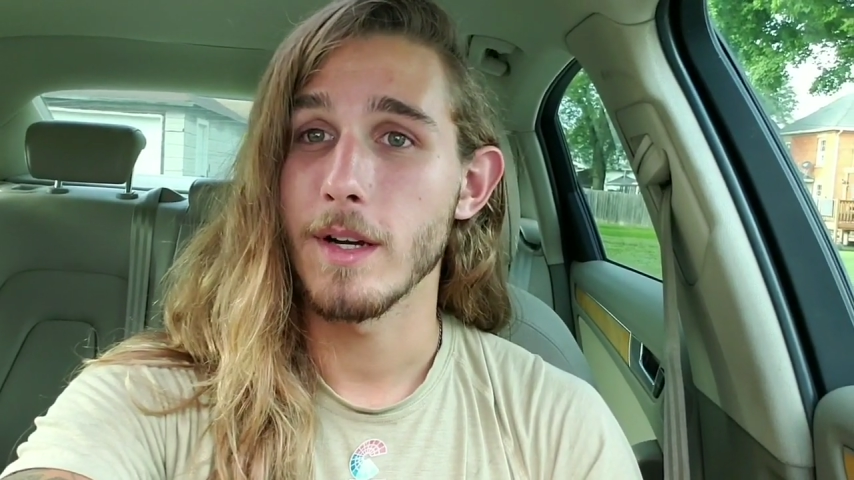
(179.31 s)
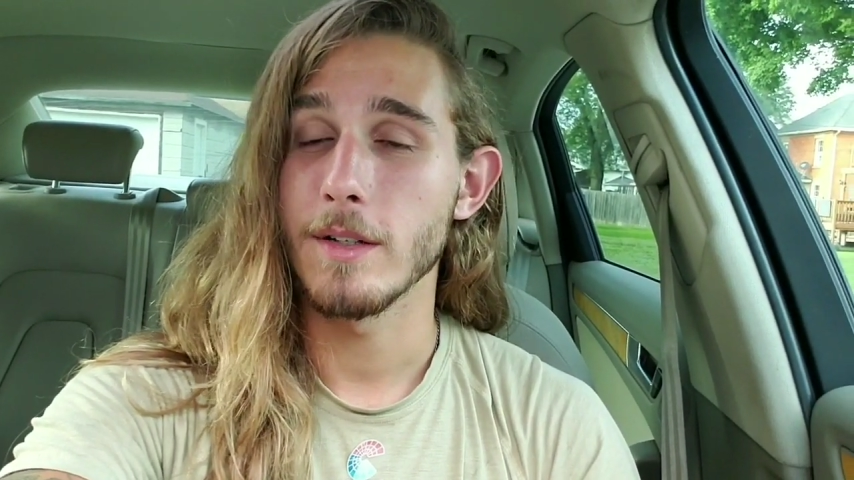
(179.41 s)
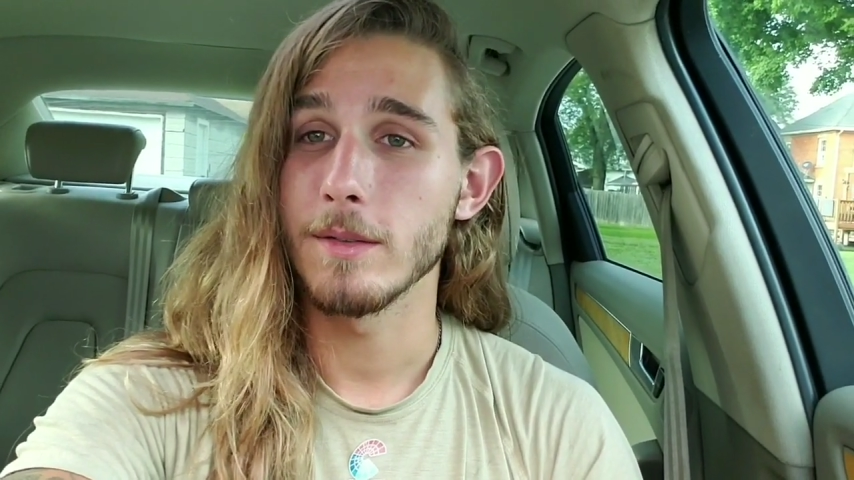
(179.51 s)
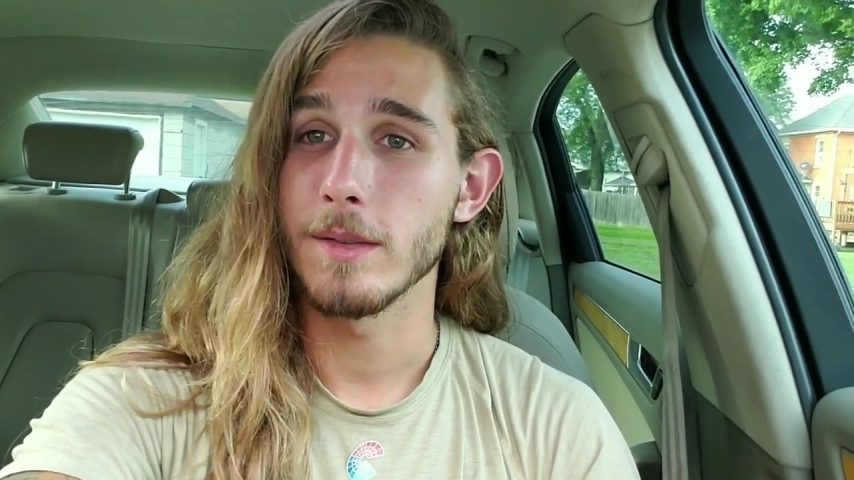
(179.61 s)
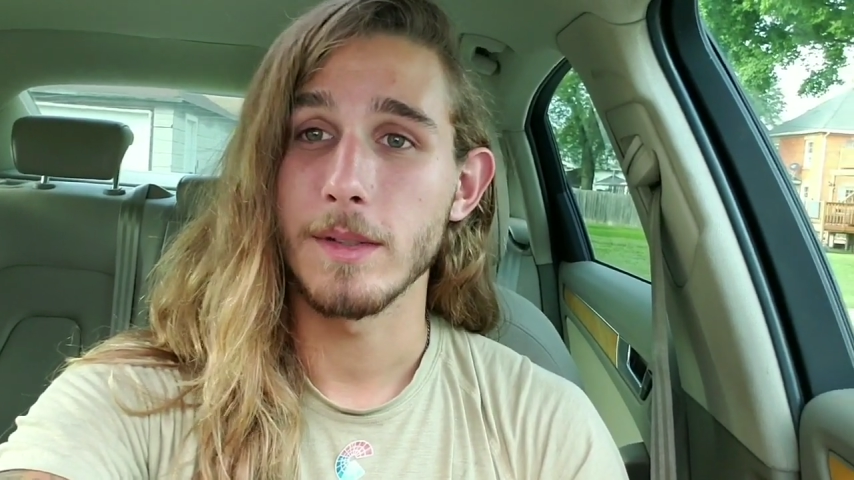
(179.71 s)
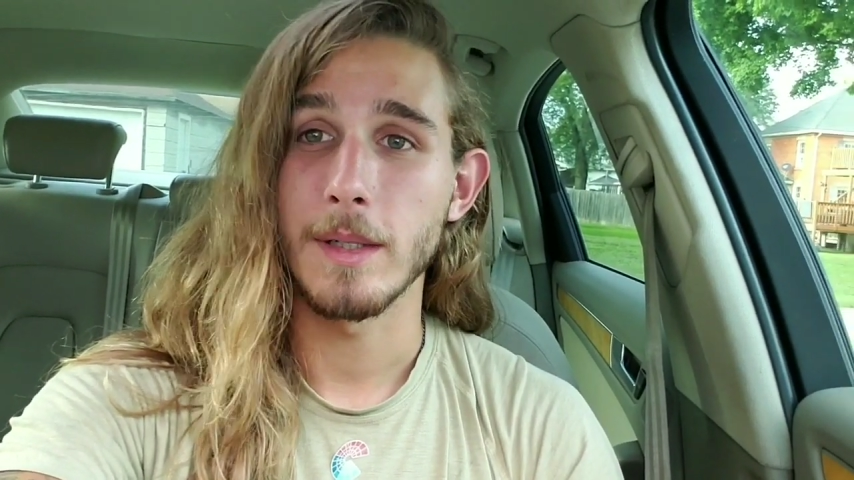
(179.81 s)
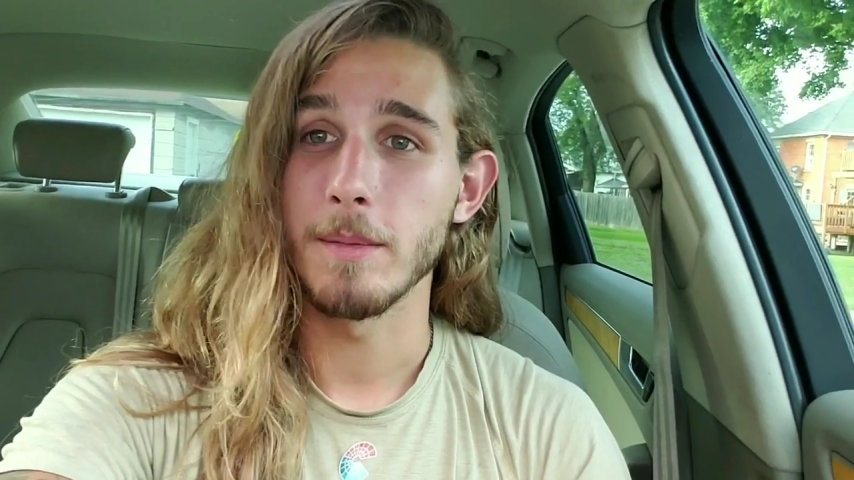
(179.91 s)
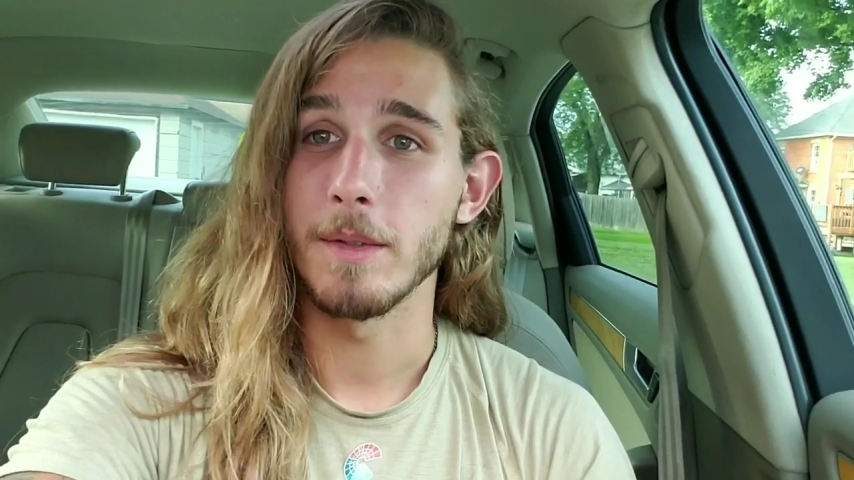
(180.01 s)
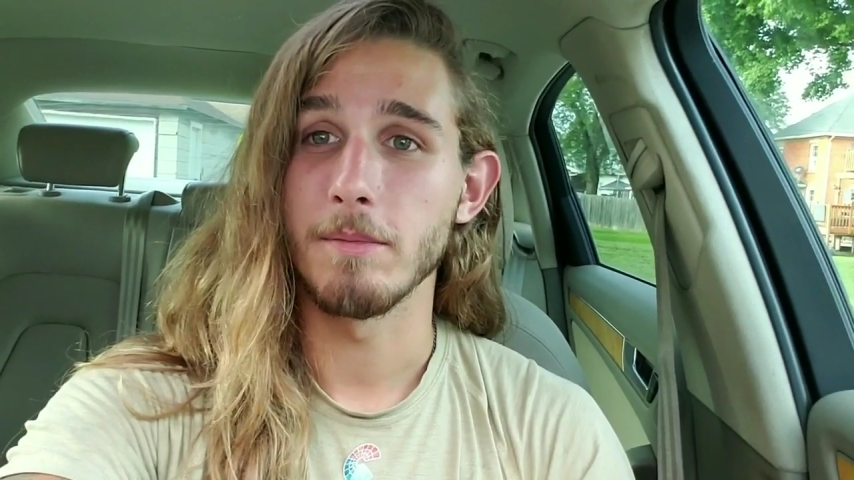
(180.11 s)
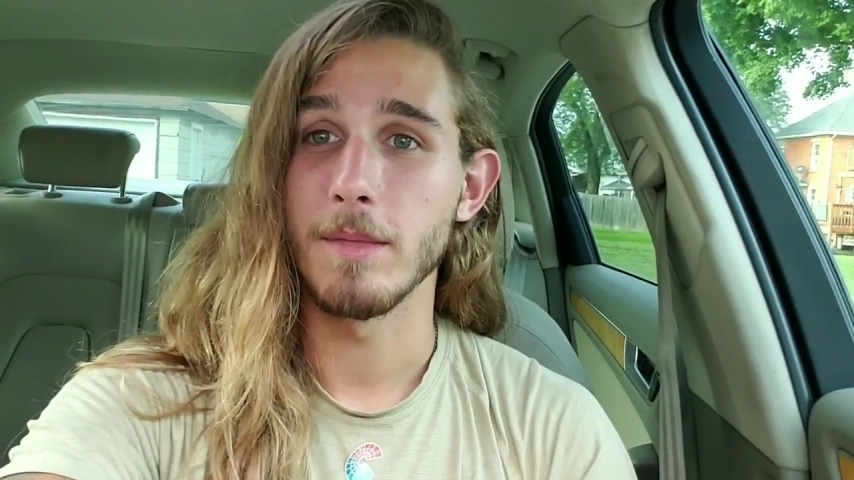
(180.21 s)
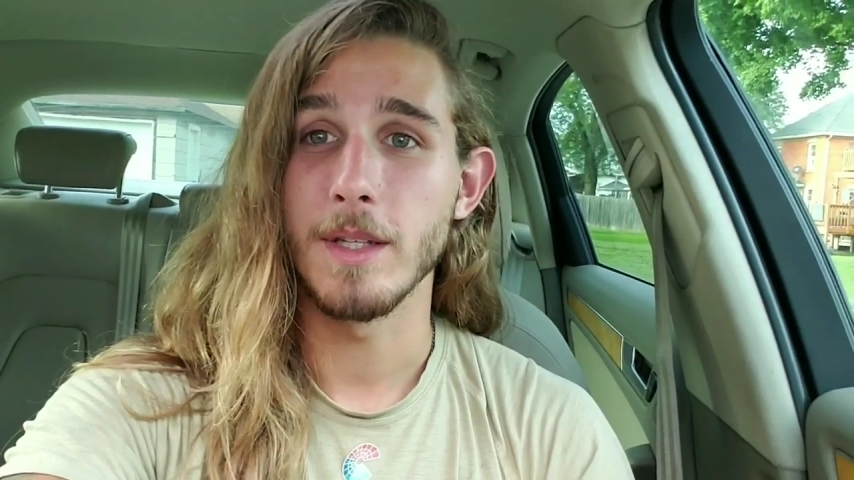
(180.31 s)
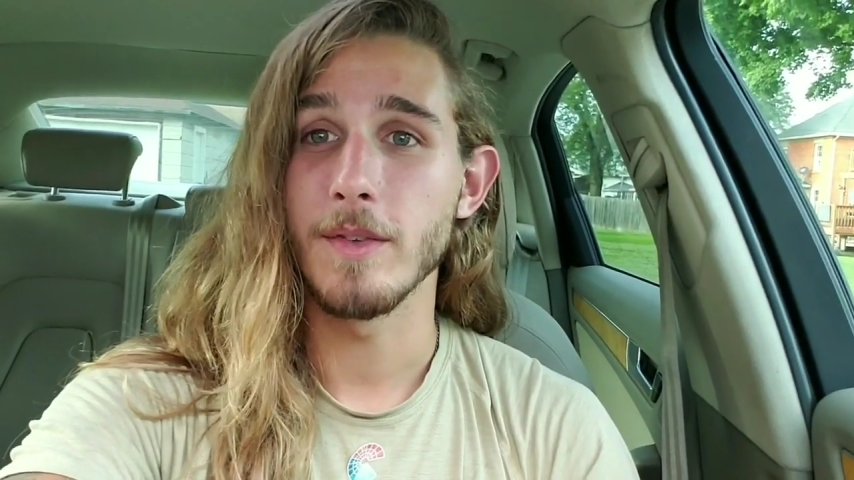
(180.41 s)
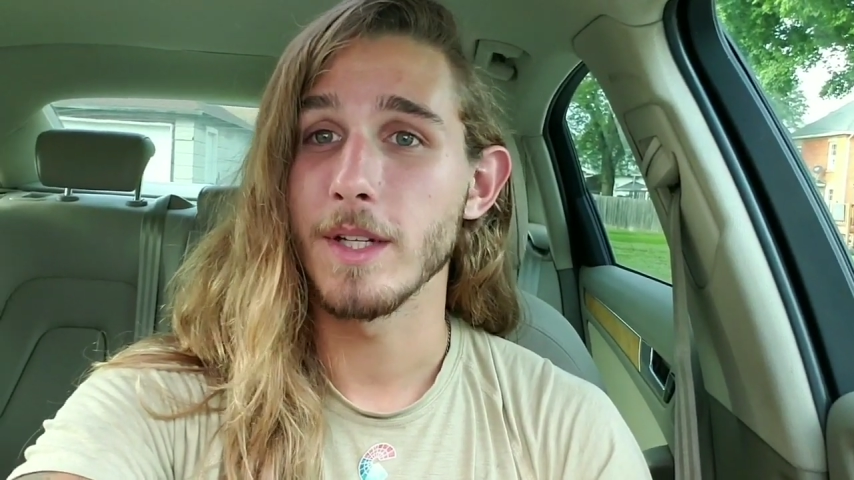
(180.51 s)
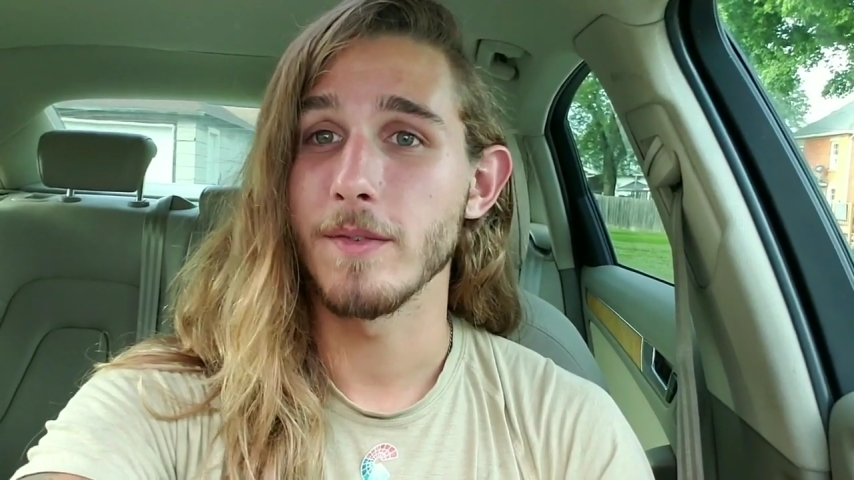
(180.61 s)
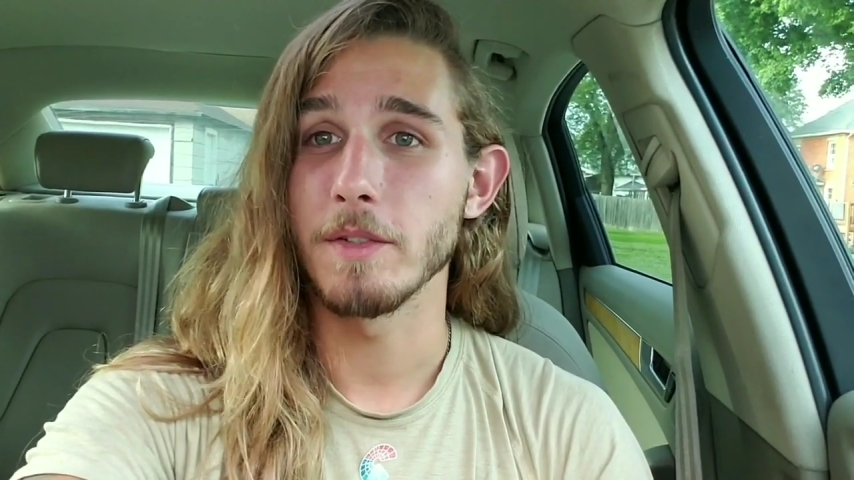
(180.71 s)
out,
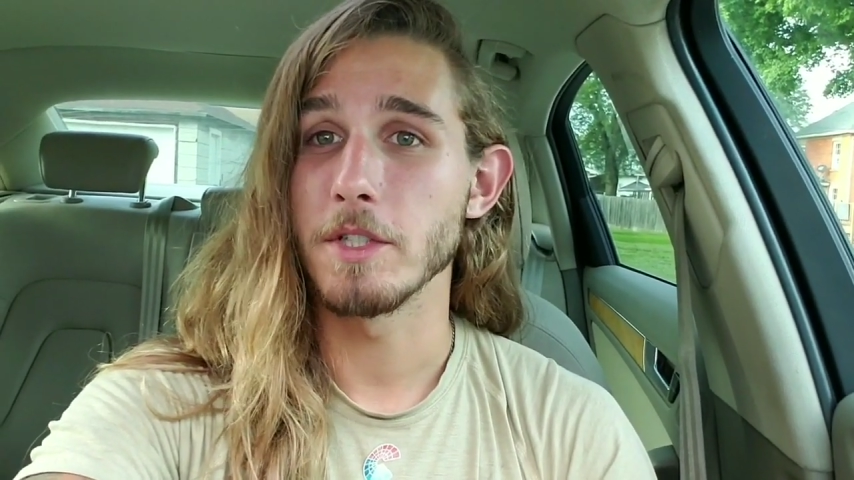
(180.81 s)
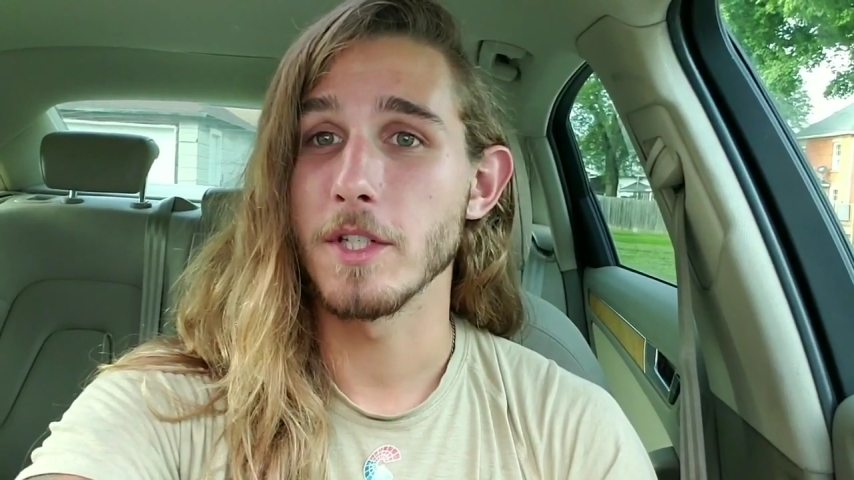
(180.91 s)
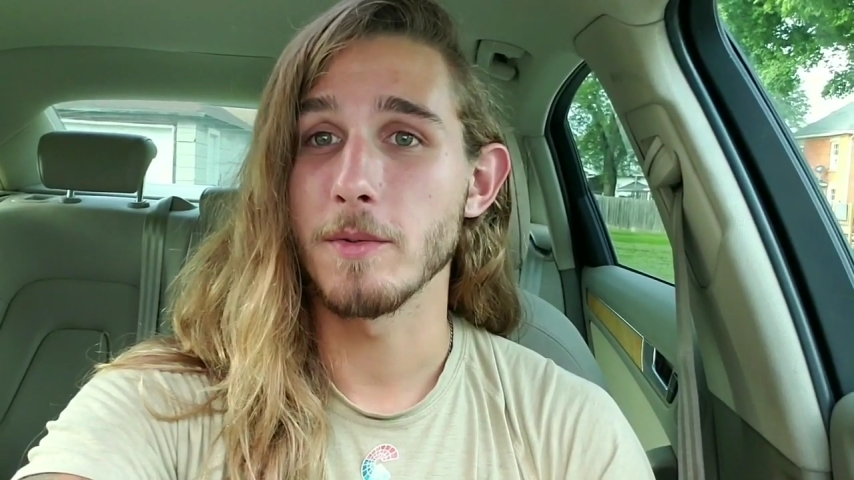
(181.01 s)
even if it's